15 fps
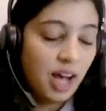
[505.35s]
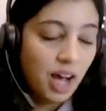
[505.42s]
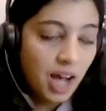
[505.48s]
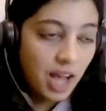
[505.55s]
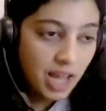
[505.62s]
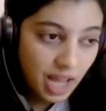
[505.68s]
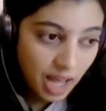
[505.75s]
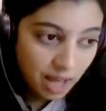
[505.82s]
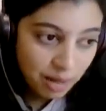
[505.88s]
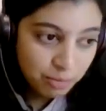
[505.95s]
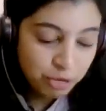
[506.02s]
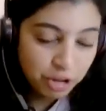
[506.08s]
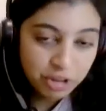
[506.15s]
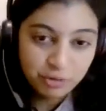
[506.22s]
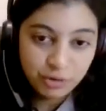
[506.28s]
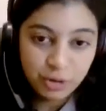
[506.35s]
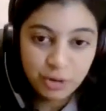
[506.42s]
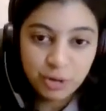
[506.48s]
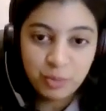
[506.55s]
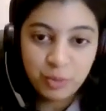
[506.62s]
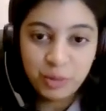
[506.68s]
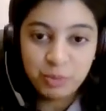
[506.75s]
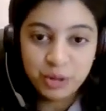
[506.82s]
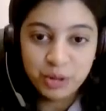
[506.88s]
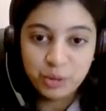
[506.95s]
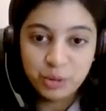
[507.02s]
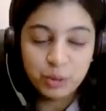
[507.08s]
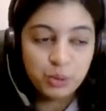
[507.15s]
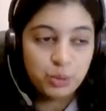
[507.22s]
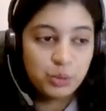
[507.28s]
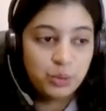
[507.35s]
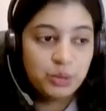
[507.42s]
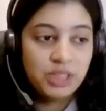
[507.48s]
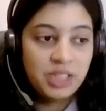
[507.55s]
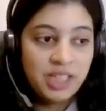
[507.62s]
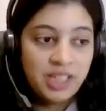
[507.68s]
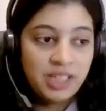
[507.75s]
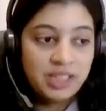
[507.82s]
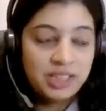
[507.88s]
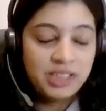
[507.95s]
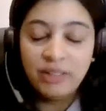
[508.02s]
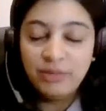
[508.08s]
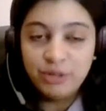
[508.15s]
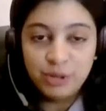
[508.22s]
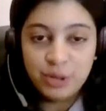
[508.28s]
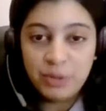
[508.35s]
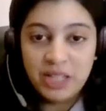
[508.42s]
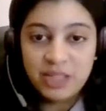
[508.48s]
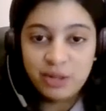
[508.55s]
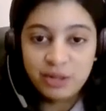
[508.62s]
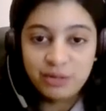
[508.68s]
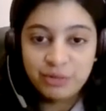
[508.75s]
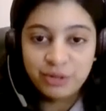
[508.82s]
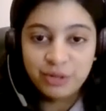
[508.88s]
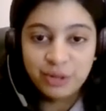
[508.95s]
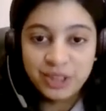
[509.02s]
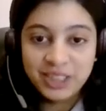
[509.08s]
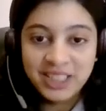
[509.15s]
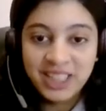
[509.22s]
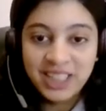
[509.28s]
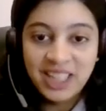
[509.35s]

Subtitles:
I am one of those people who love to spend on food.